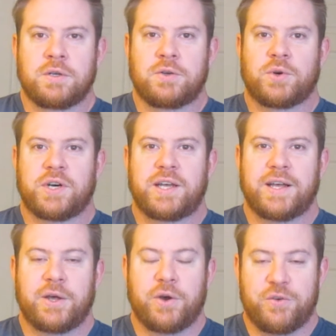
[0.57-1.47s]
Well,
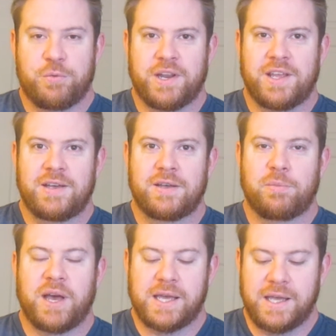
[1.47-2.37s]
hello everybody.
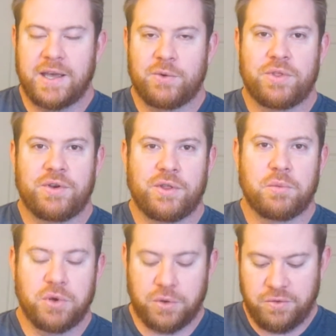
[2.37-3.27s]
Back again with another
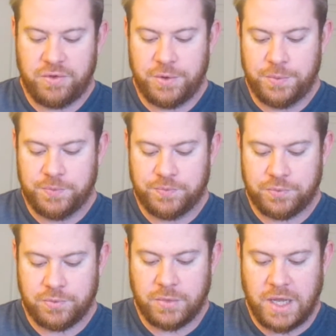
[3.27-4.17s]
book review.
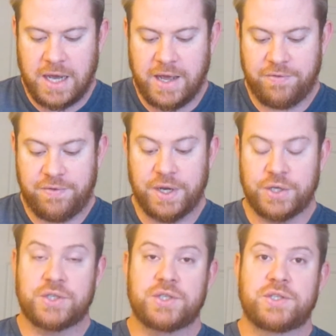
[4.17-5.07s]
I
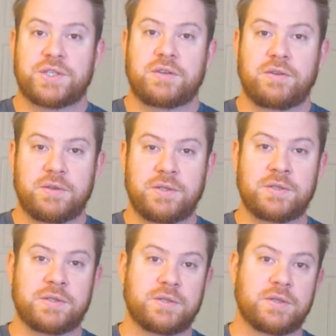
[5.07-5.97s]
finished
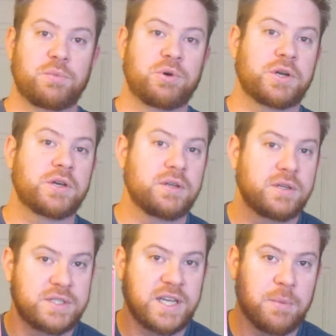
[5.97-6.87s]
the book
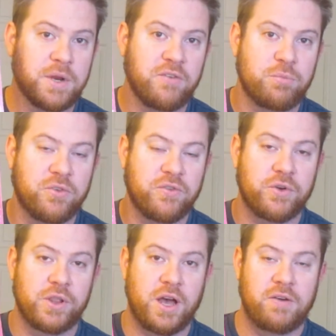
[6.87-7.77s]
Time Enough
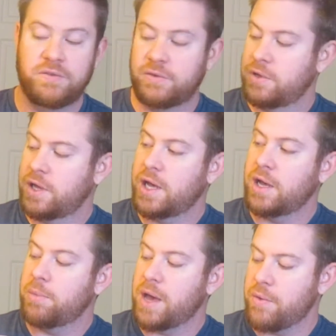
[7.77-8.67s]
for Love
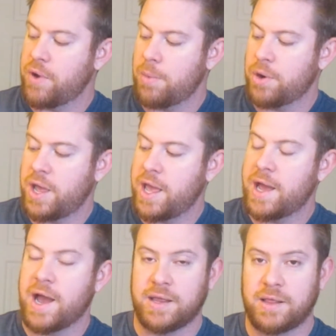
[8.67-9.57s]
by Robert A.
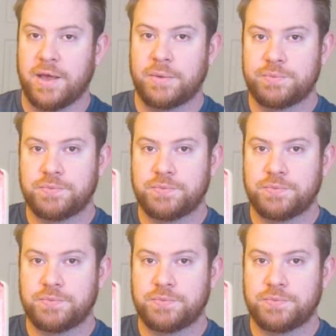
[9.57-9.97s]
Heinlein.